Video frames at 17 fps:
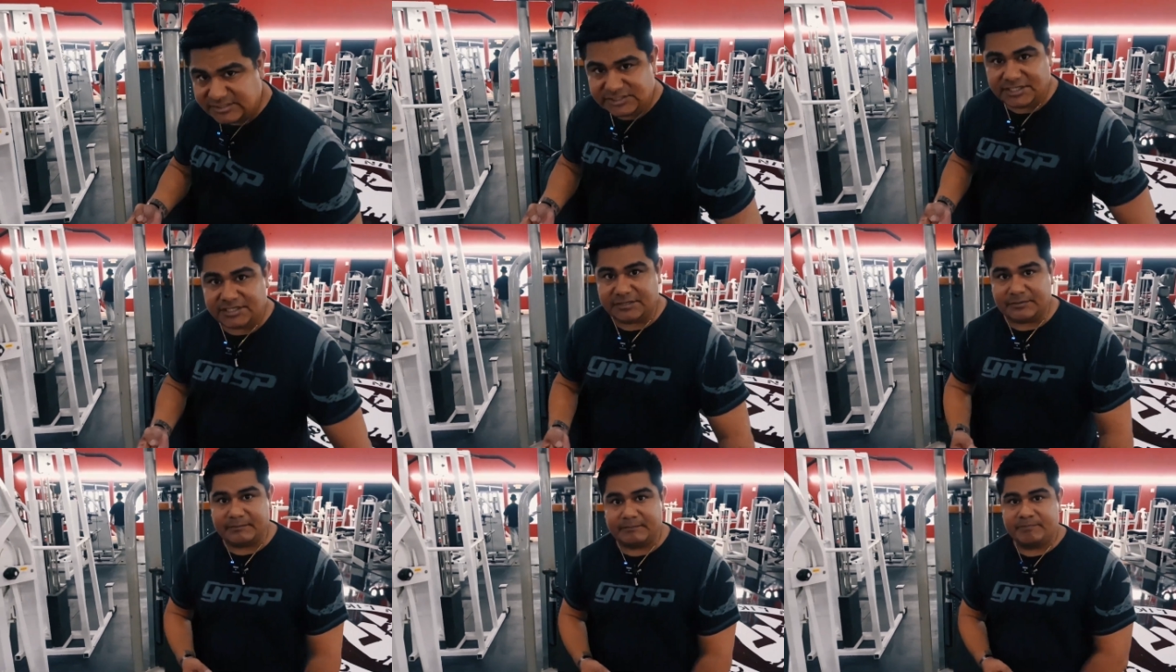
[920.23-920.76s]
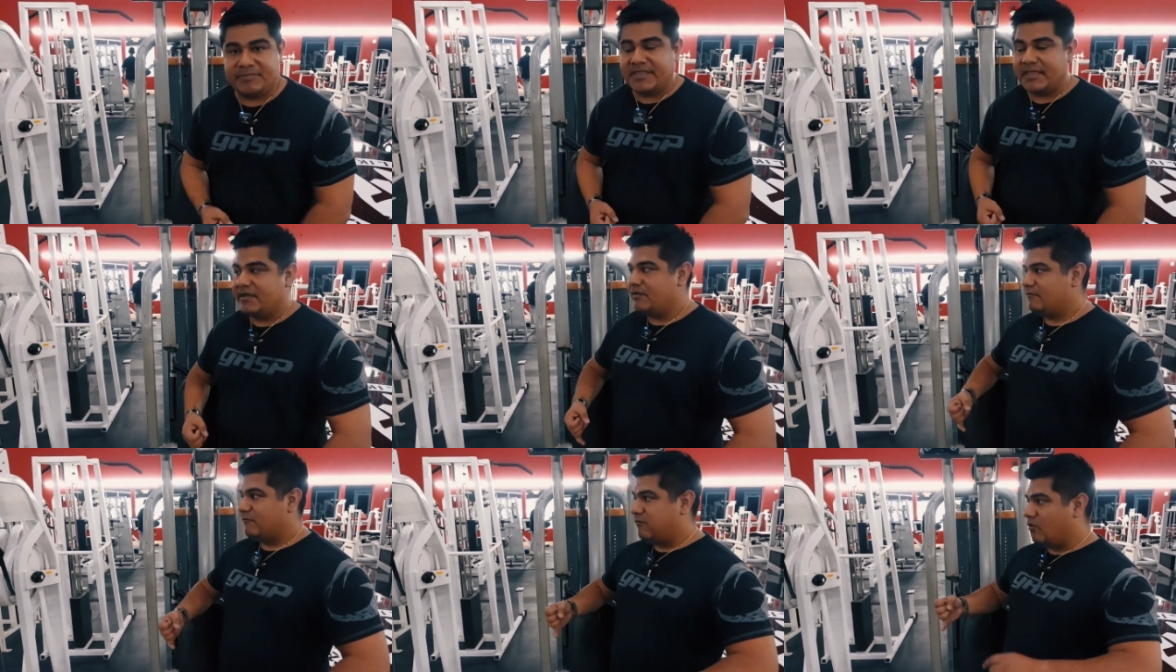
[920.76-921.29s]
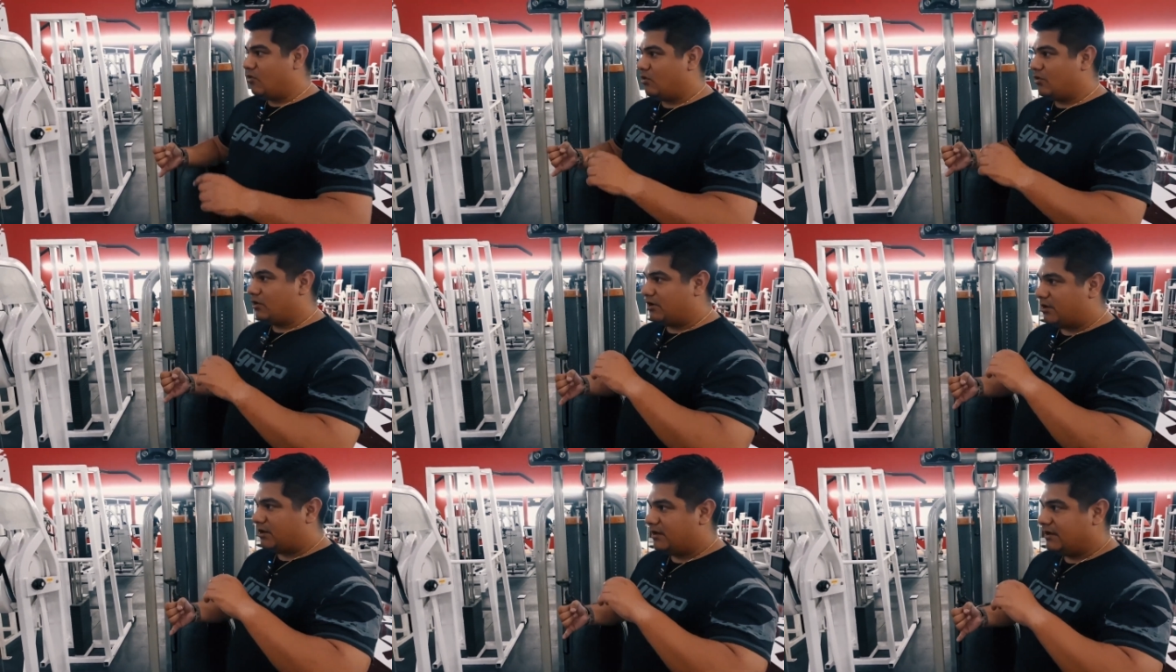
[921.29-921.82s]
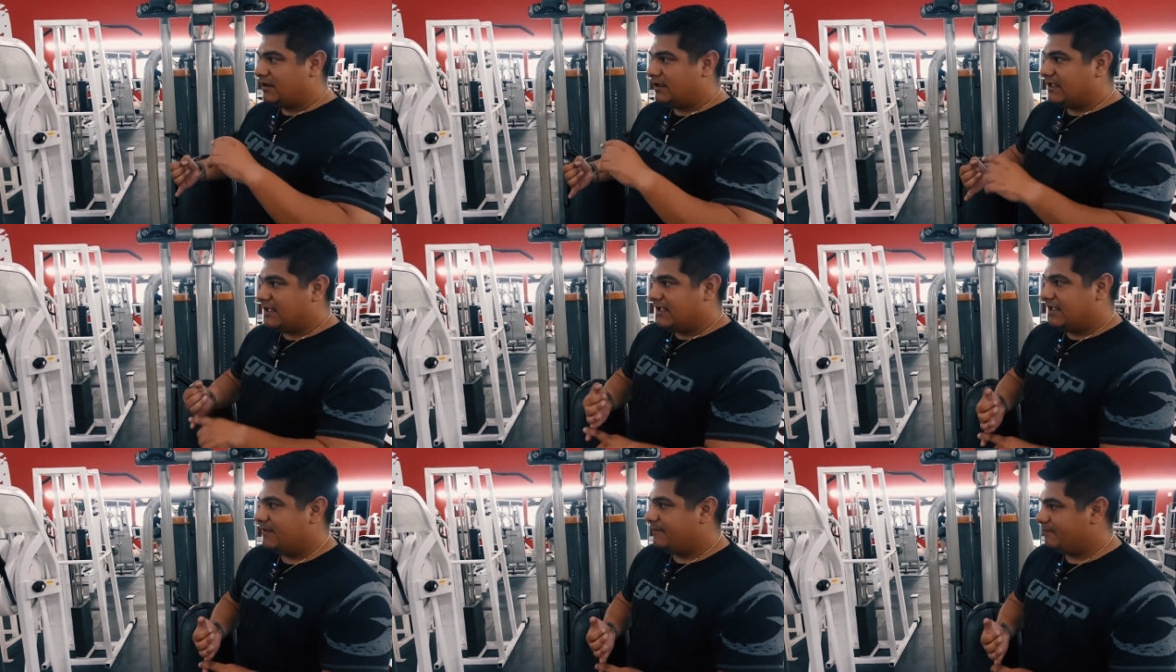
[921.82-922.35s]
gym for
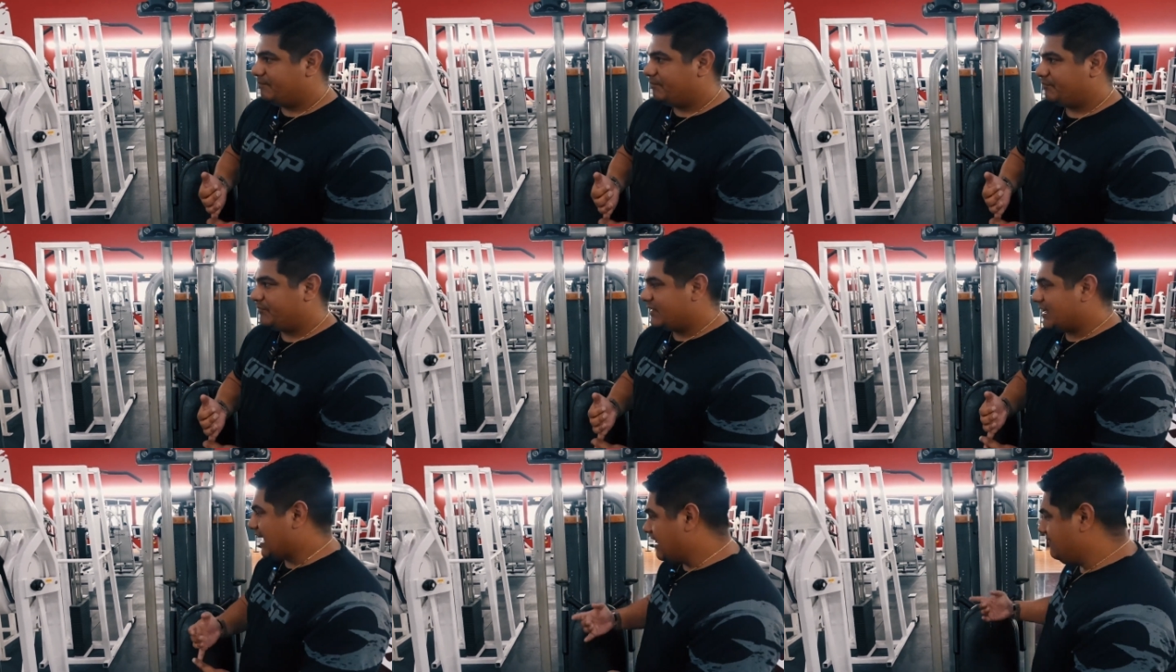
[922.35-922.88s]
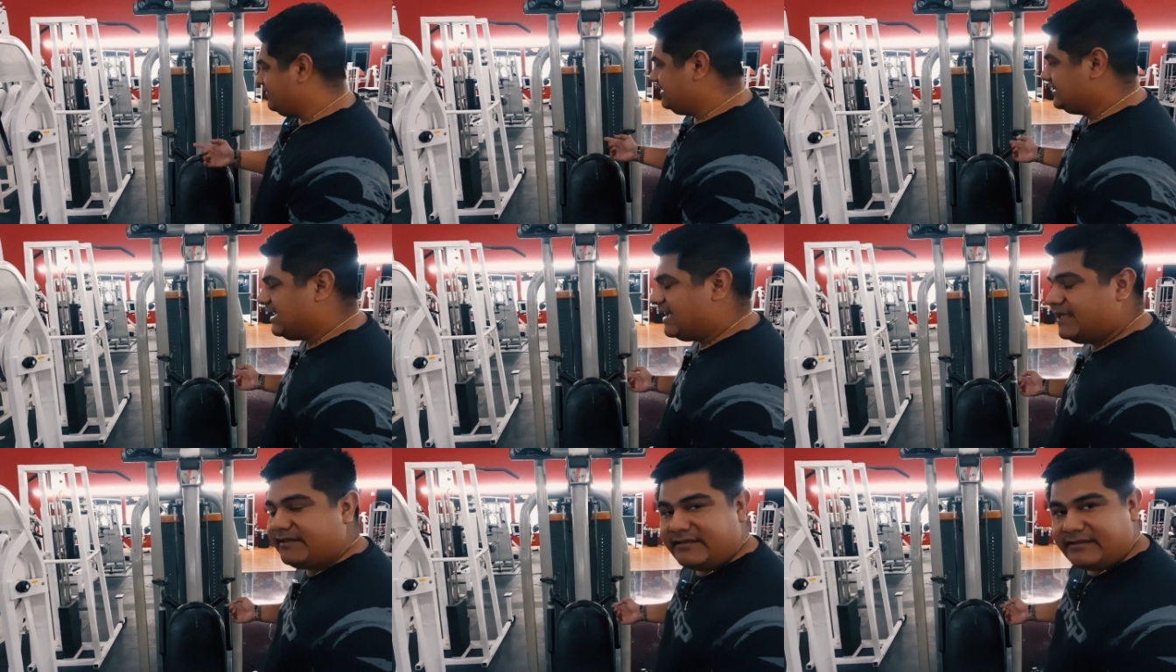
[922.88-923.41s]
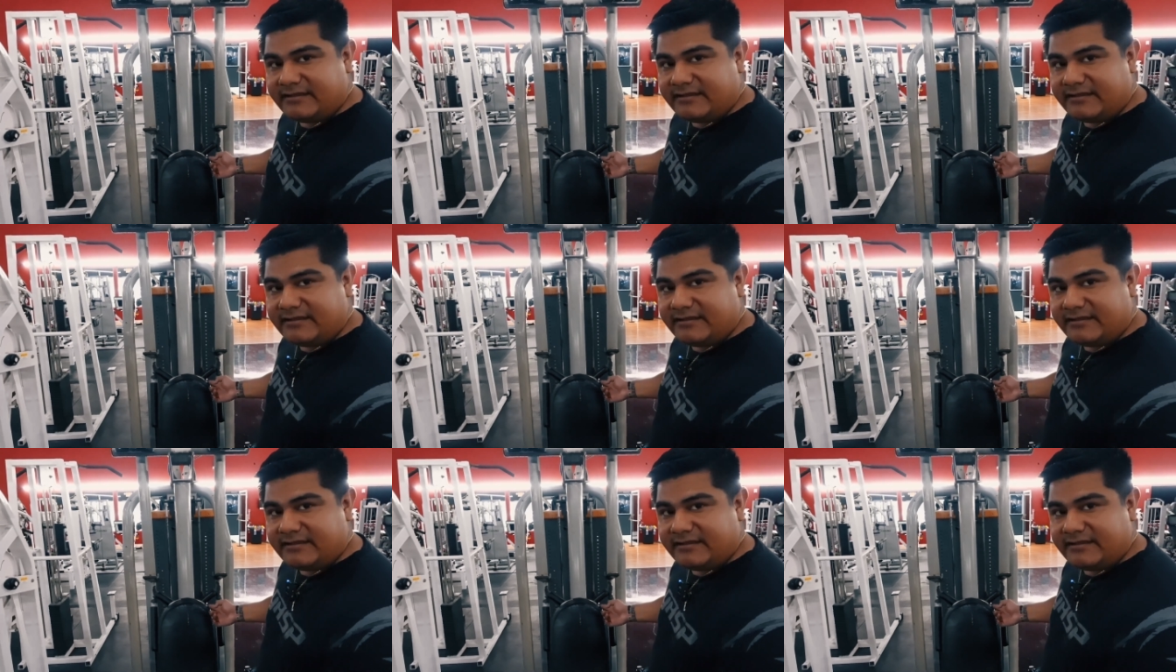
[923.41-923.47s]
having that,